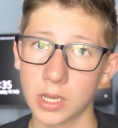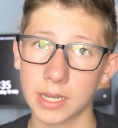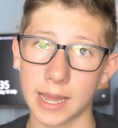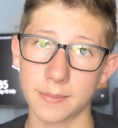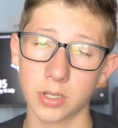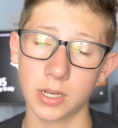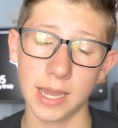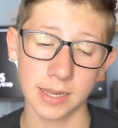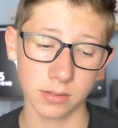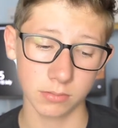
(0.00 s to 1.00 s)
camera,
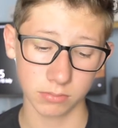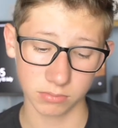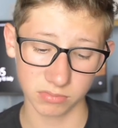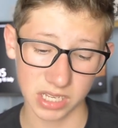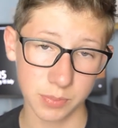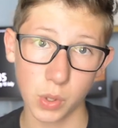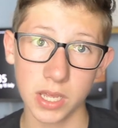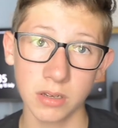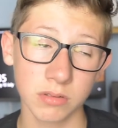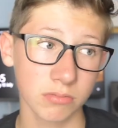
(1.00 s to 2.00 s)
and it's pretty
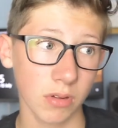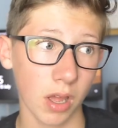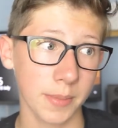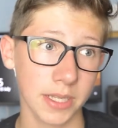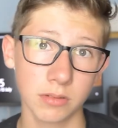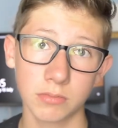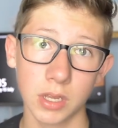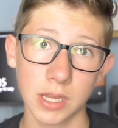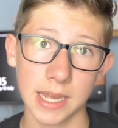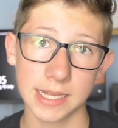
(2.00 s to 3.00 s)
good. I mean,
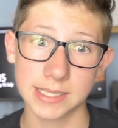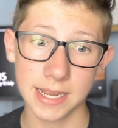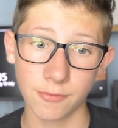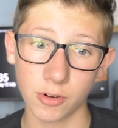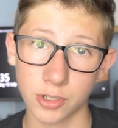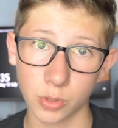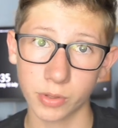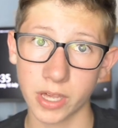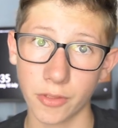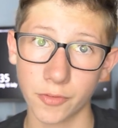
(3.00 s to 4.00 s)
it's different to all
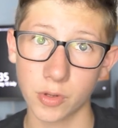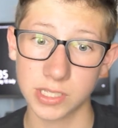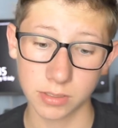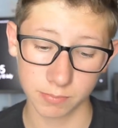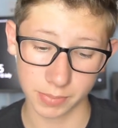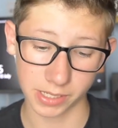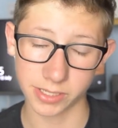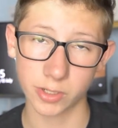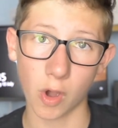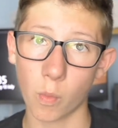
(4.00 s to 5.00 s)
the other phones because
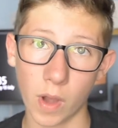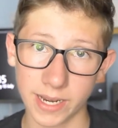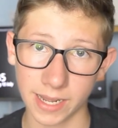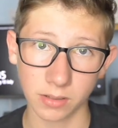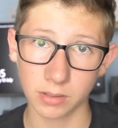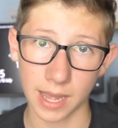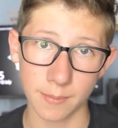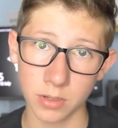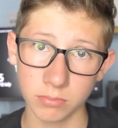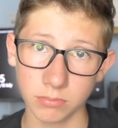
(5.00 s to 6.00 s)
it's got a wide angle
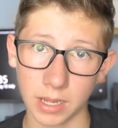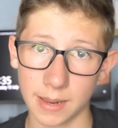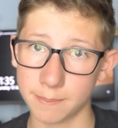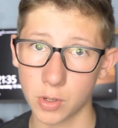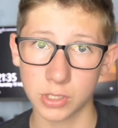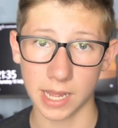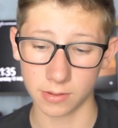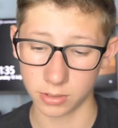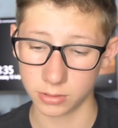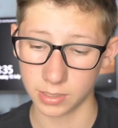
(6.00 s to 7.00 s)
camera, and most have
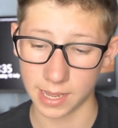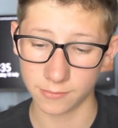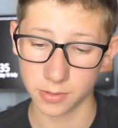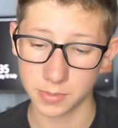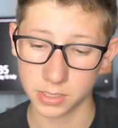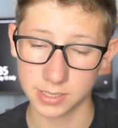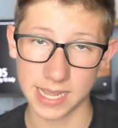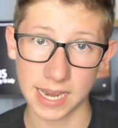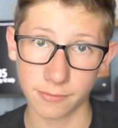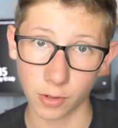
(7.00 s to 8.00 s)
them as a
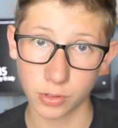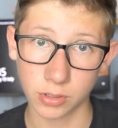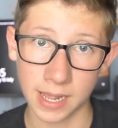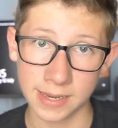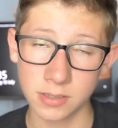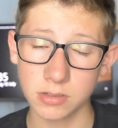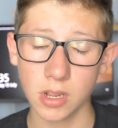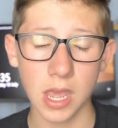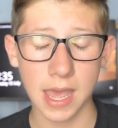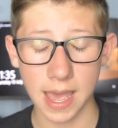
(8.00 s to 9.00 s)
telephoto lens.
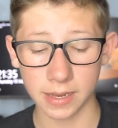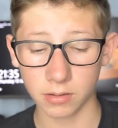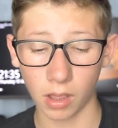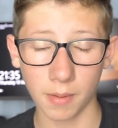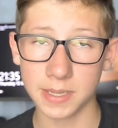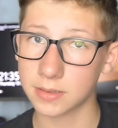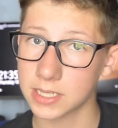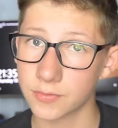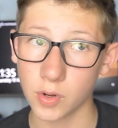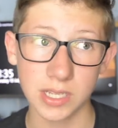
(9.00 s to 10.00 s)
And I mean,
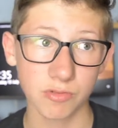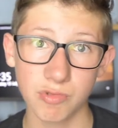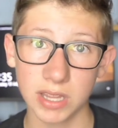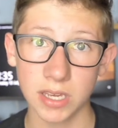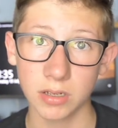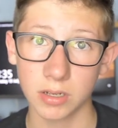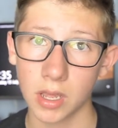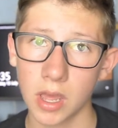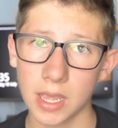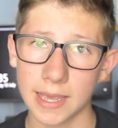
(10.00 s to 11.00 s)
this phone is really good.
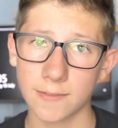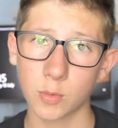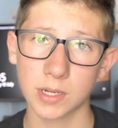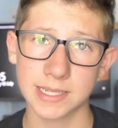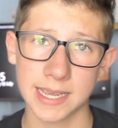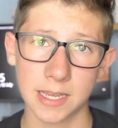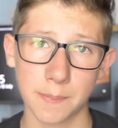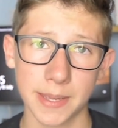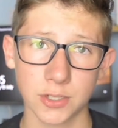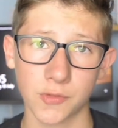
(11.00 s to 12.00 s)
If you want to take
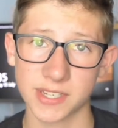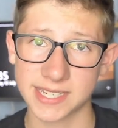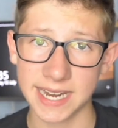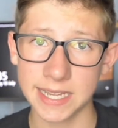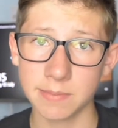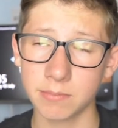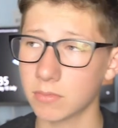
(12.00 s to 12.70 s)
a picture of a stadium,